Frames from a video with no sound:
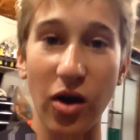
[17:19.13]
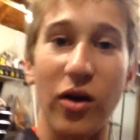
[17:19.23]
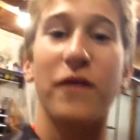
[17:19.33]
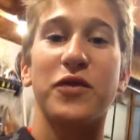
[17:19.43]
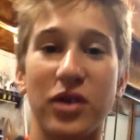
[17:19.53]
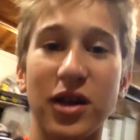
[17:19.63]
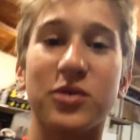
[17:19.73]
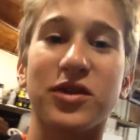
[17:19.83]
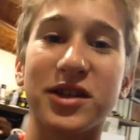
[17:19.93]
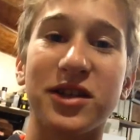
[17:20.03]
if you guys
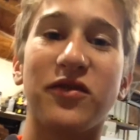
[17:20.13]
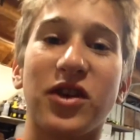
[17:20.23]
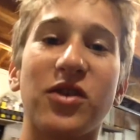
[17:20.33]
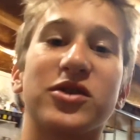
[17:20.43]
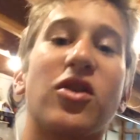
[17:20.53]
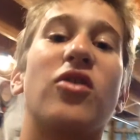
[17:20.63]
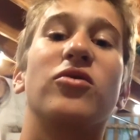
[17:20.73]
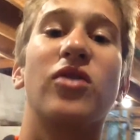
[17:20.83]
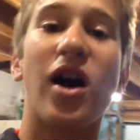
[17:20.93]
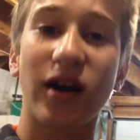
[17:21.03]
want to see videos on
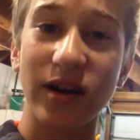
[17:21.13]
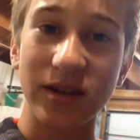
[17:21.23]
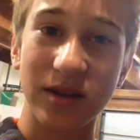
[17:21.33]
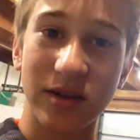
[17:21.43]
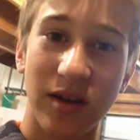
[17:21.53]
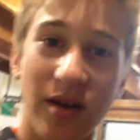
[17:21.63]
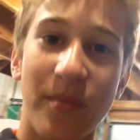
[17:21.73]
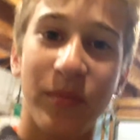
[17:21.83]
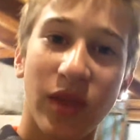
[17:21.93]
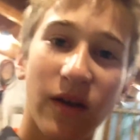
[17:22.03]
rockets,
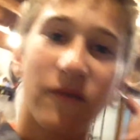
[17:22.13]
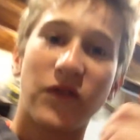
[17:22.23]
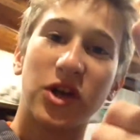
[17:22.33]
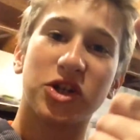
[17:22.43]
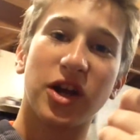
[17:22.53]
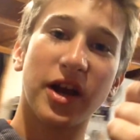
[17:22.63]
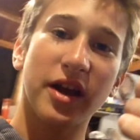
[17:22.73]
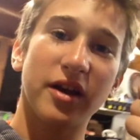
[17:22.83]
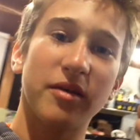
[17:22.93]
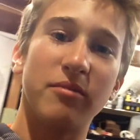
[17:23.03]

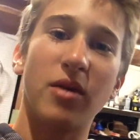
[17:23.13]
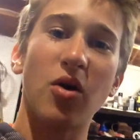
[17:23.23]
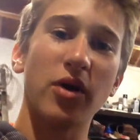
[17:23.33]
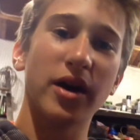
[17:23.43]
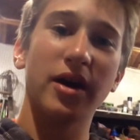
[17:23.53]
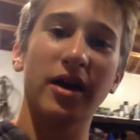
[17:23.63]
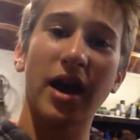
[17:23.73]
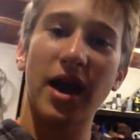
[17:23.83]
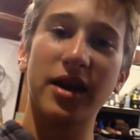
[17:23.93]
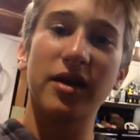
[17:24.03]
fishing, mowing,
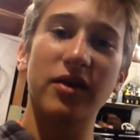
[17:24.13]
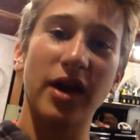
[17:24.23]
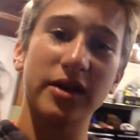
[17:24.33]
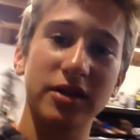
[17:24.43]
any of that